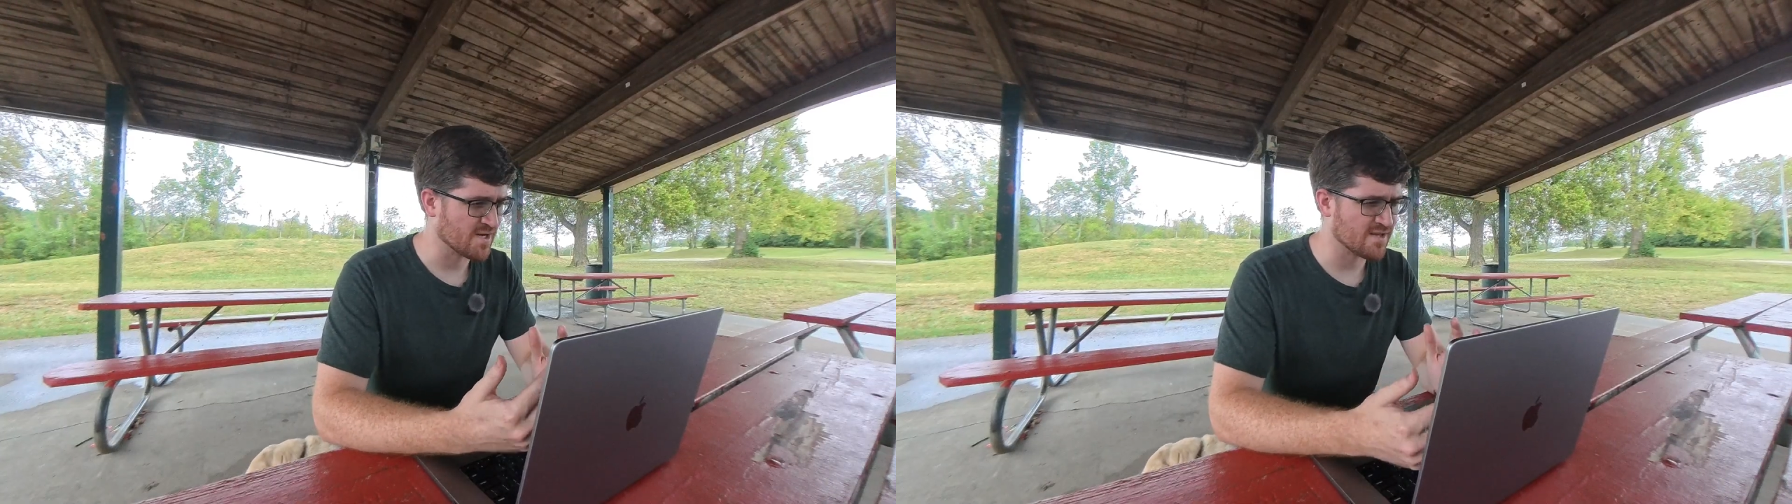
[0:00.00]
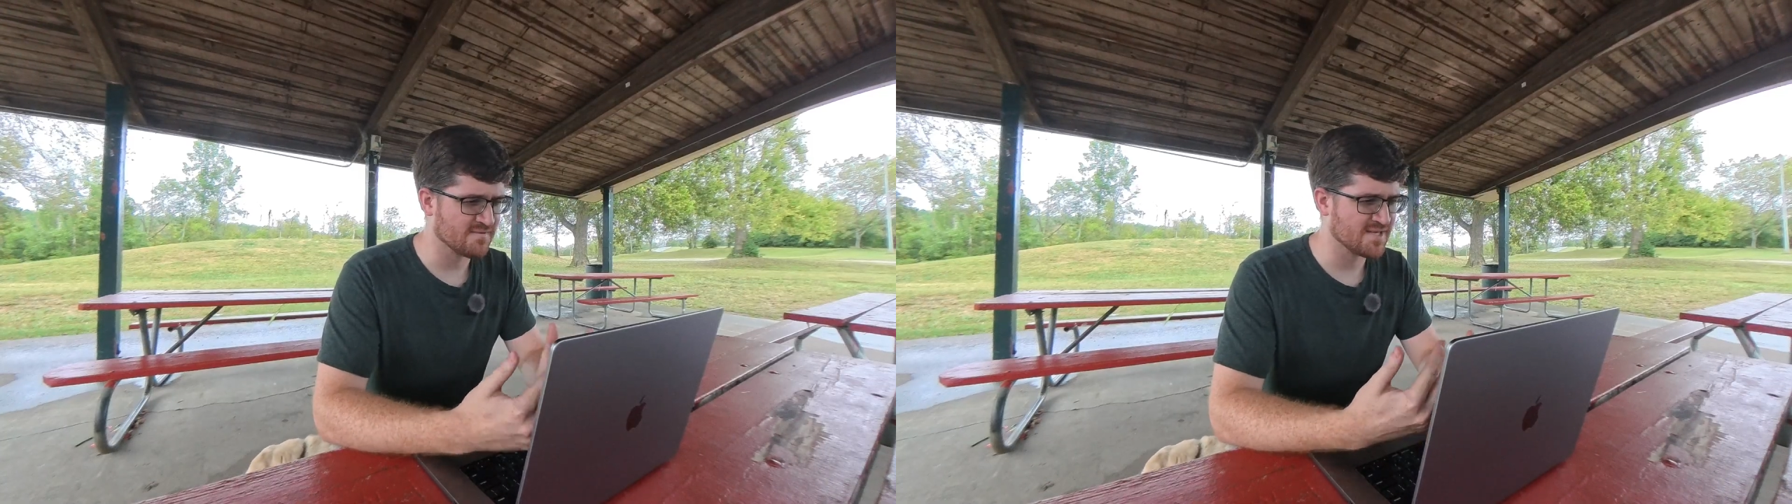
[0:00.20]

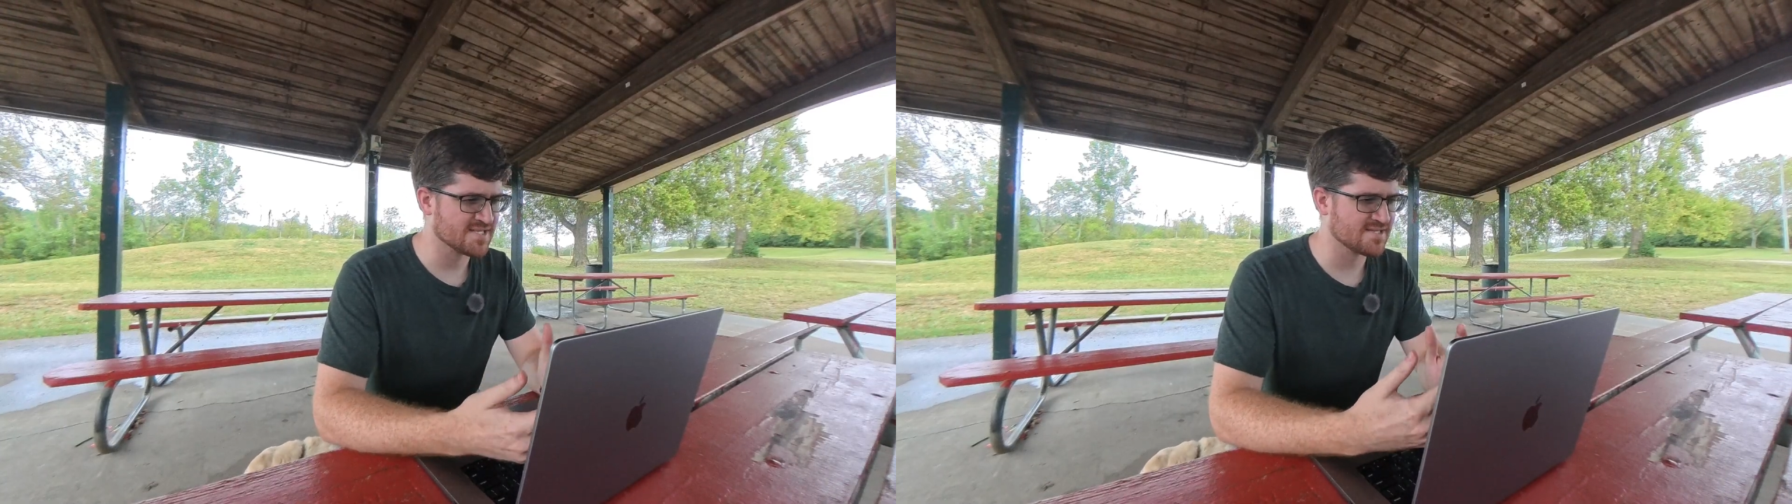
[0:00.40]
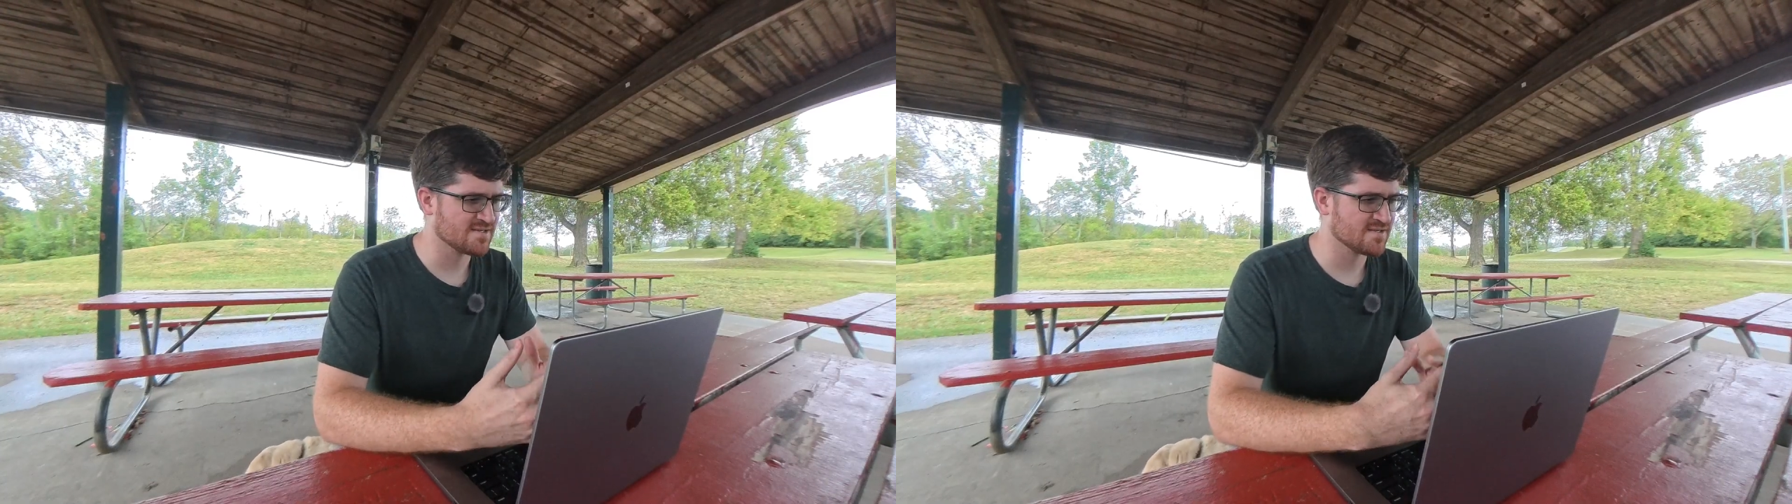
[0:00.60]
with all of
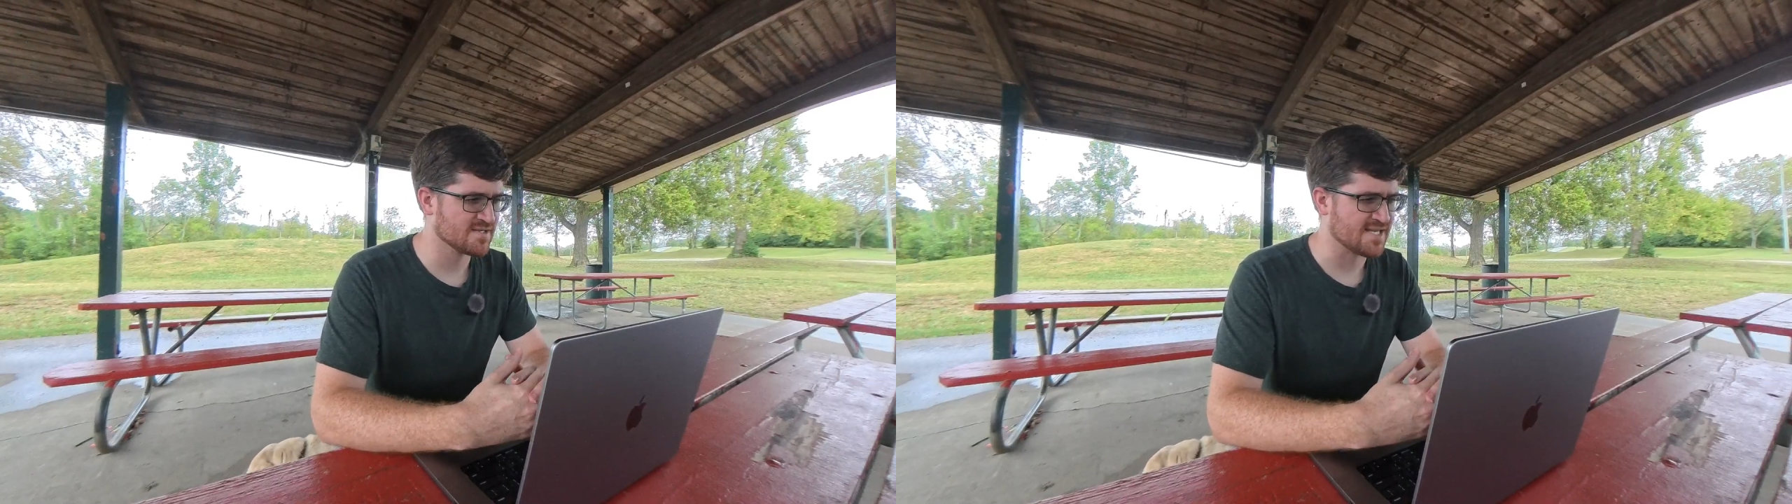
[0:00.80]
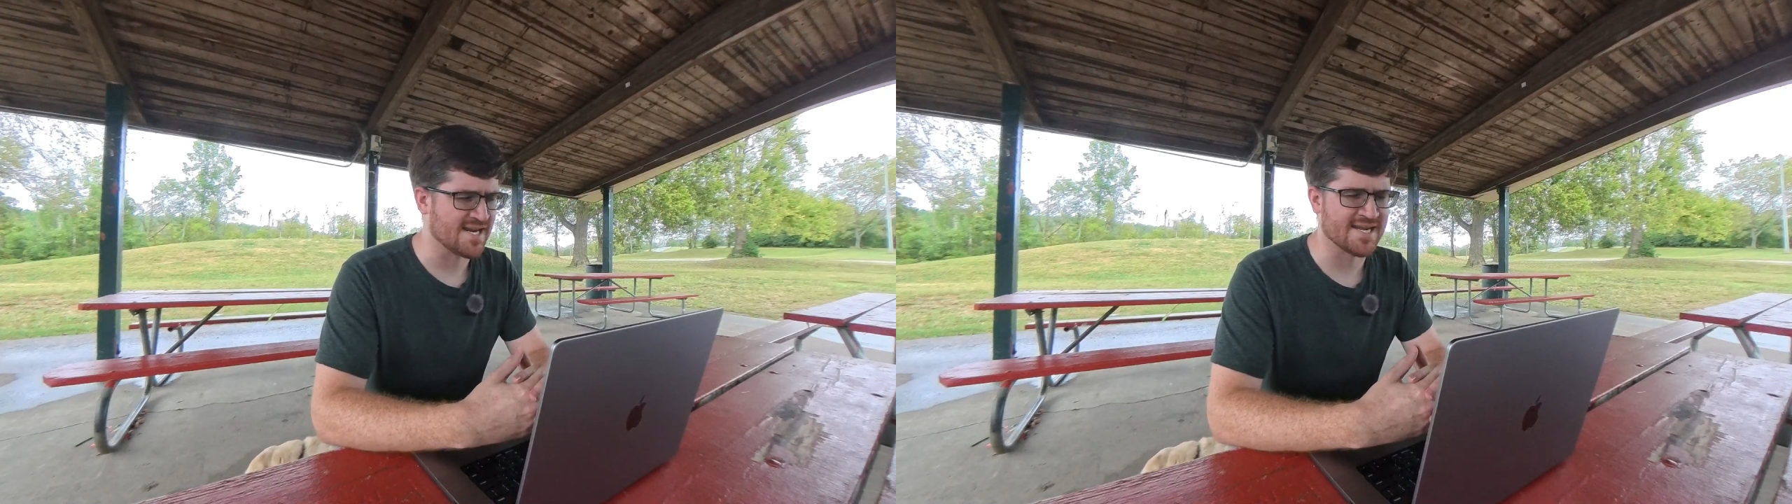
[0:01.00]
these
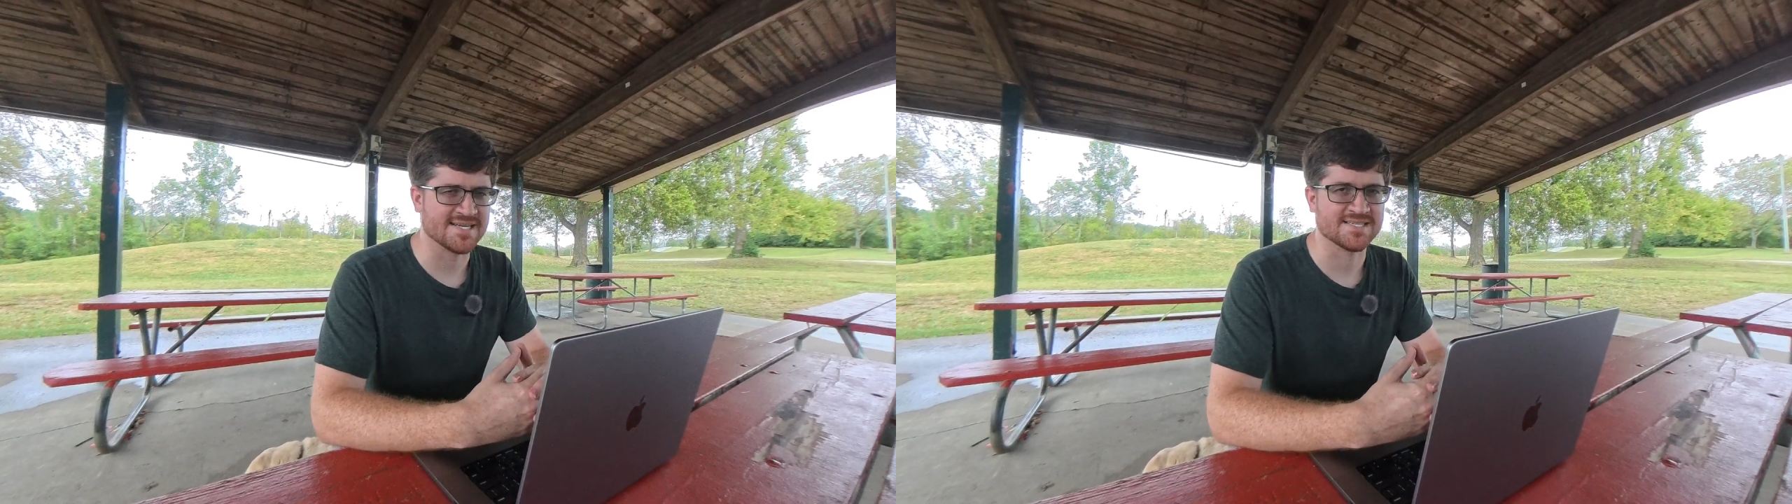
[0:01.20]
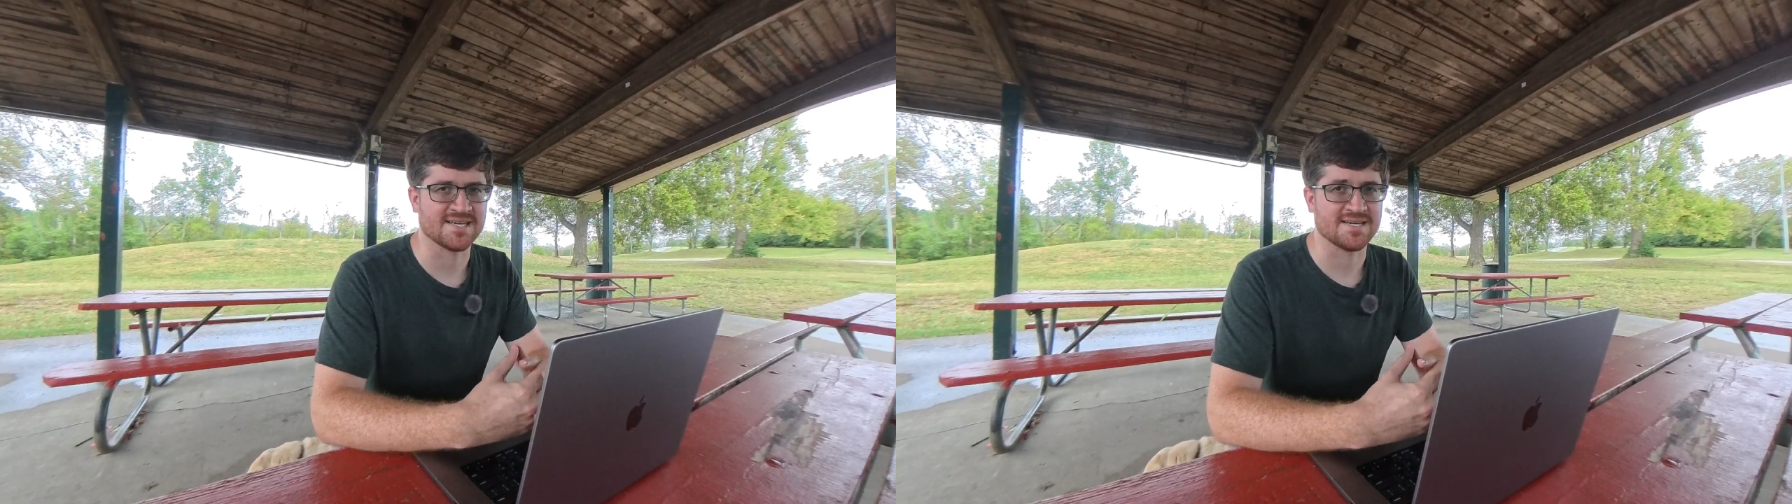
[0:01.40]

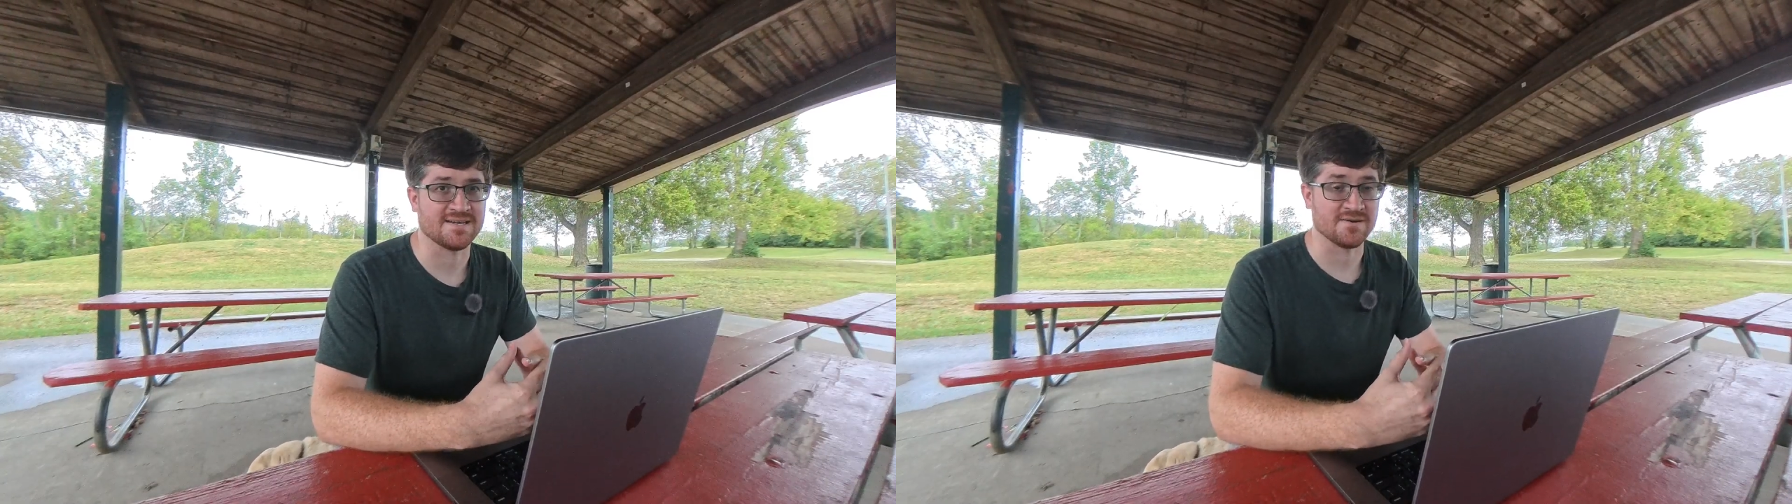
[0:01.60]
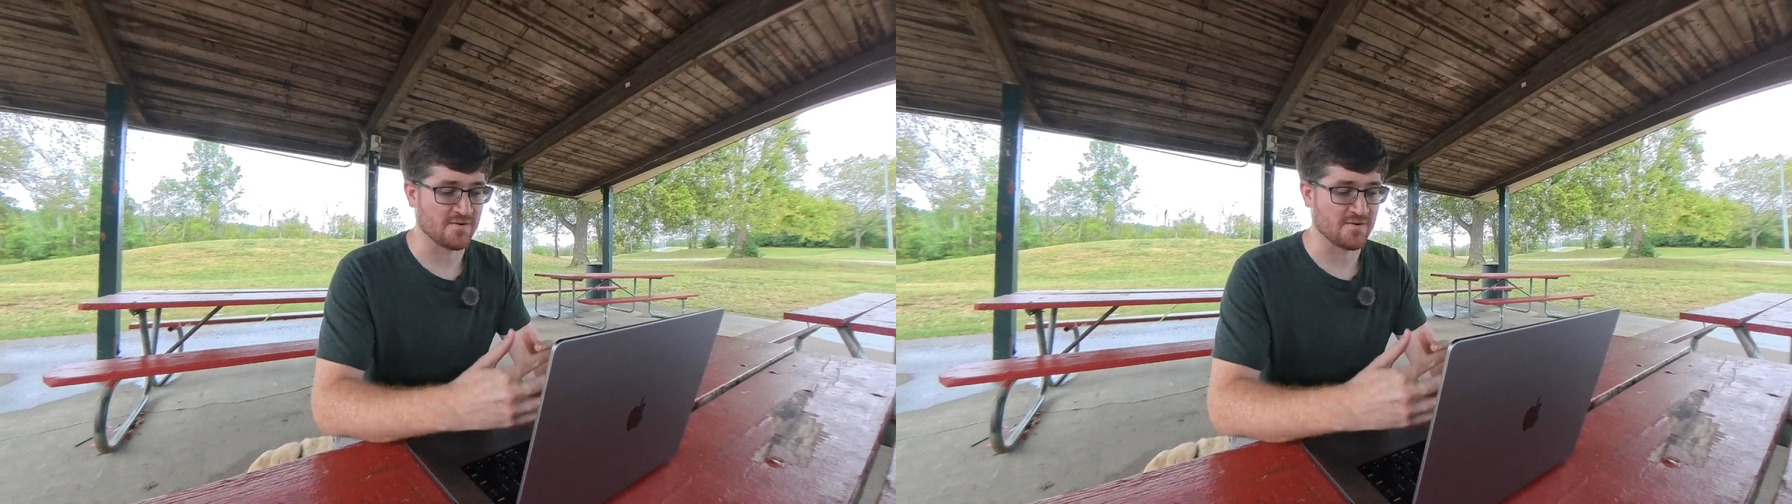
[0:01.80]
settings and,